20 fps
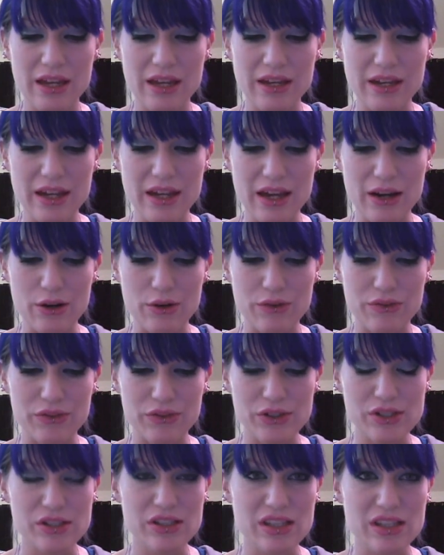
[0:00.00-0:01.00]
Now,
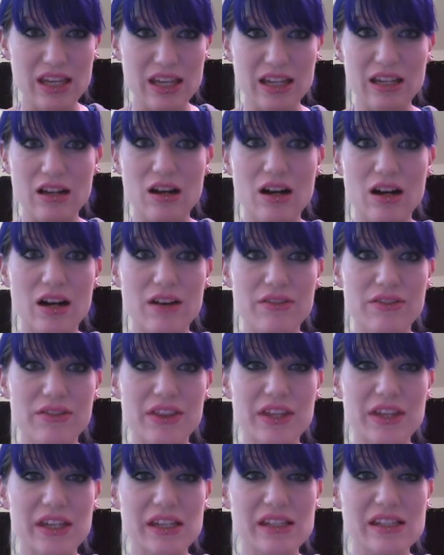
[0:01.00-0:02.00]
first thing off,
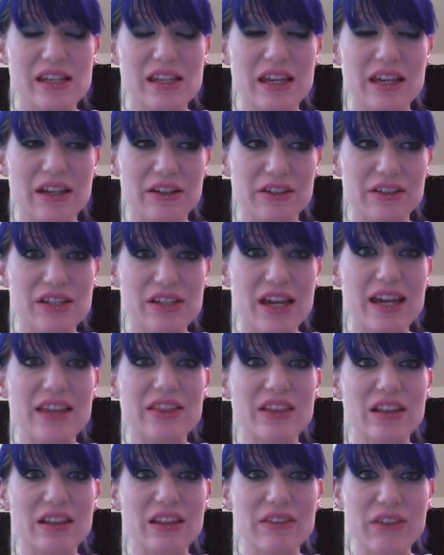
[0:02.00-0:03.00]
these irritate
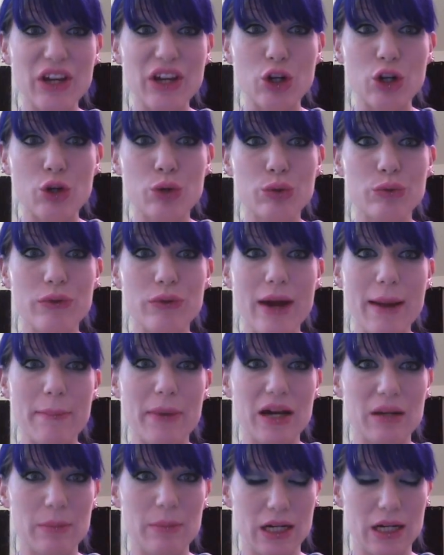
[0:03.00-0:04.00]
the living crap
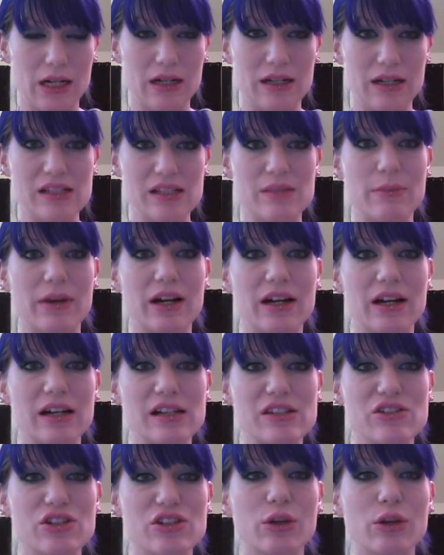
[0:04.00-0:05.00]
out of my eyes. My
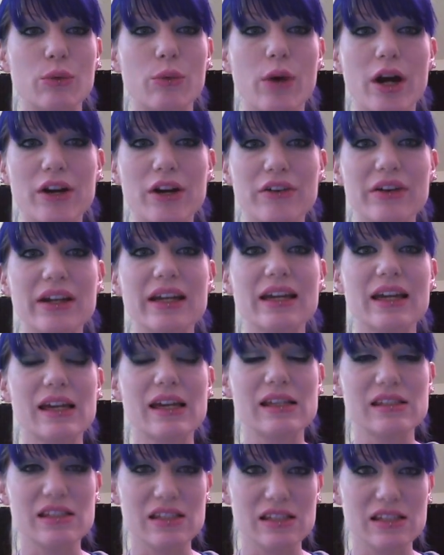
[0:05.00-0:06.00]
eyes start watering
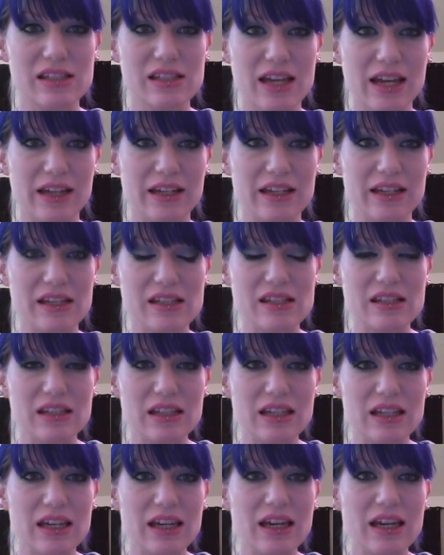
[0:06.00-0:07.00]

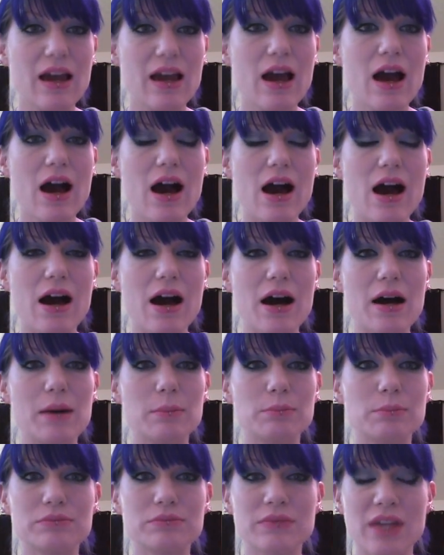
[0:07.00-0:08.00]
instantaneously.
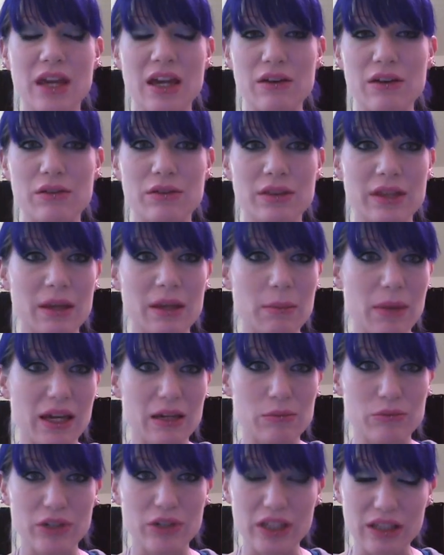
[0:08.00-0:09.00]
They make
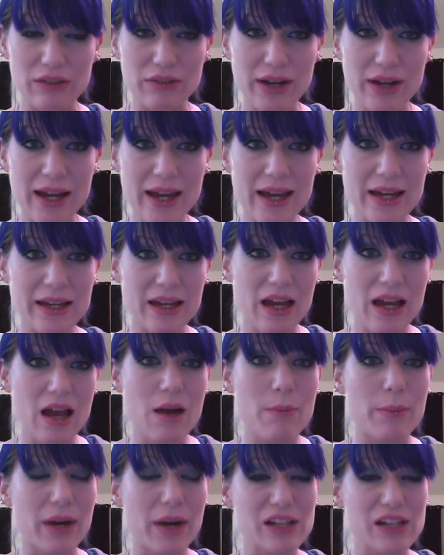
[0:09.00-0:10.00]
them really red.
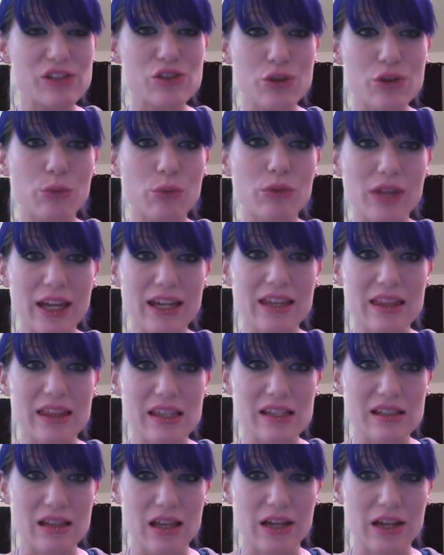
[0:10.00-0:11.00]
My eyes don't like
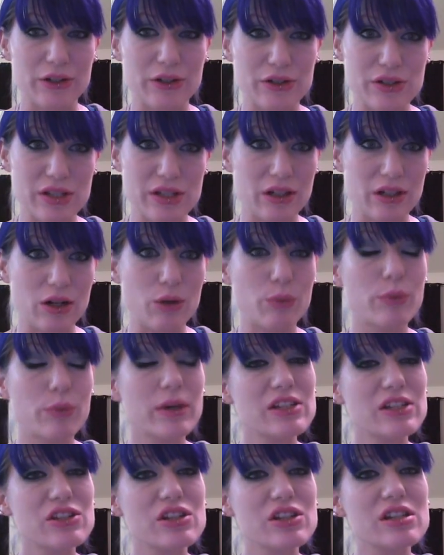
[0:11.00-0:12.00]
these liners at all,
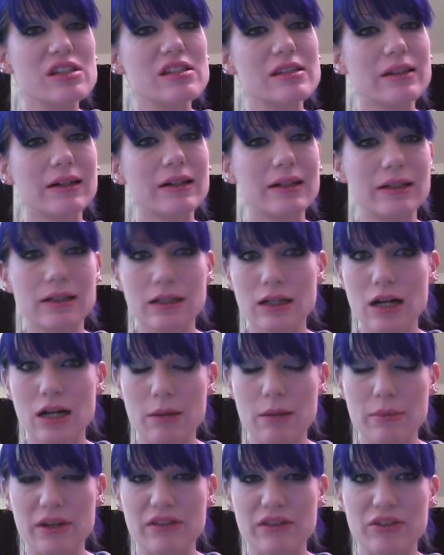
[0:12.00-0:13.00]
which is not
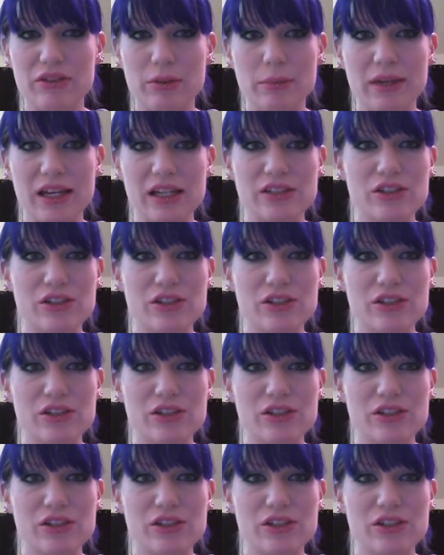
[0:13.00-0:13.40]
uncommon for me.